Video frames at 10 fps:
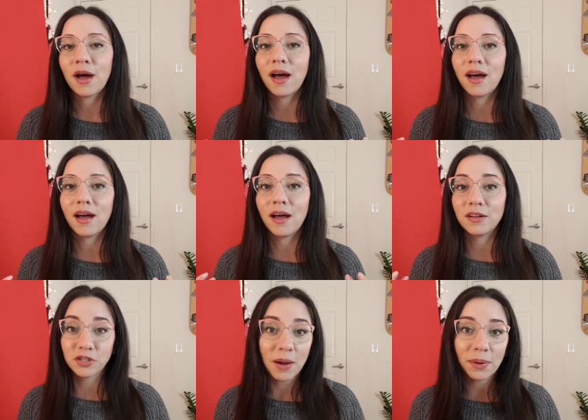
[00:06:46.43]
uh, a
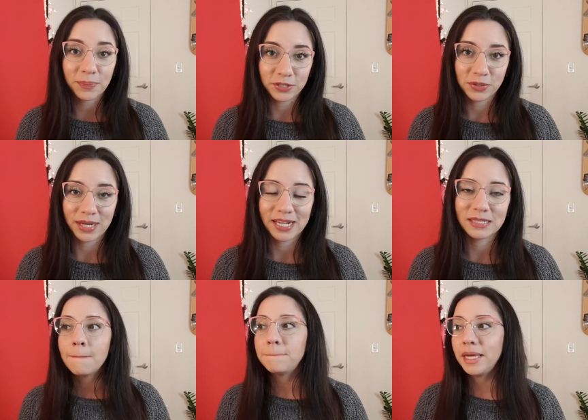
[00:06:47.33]
uh, job
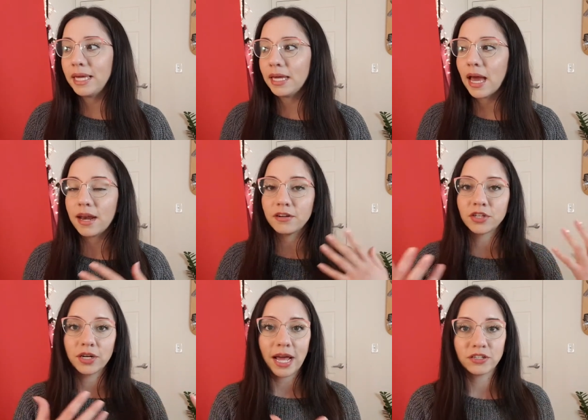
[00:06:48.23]
opportunities. Being an
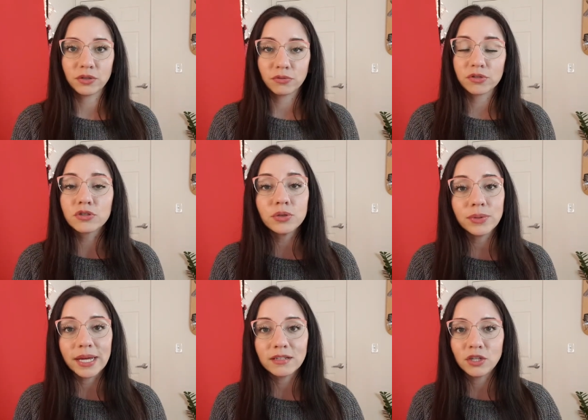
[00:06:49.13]
international
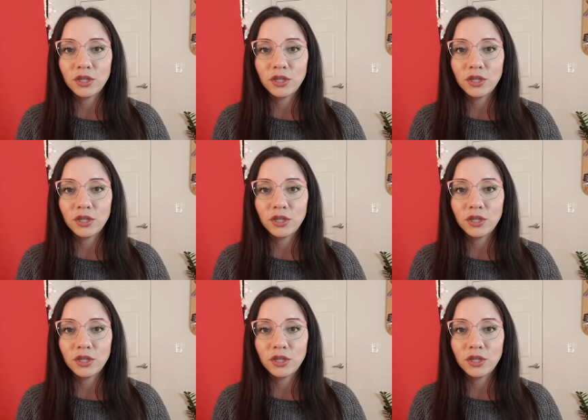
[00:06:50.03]
student,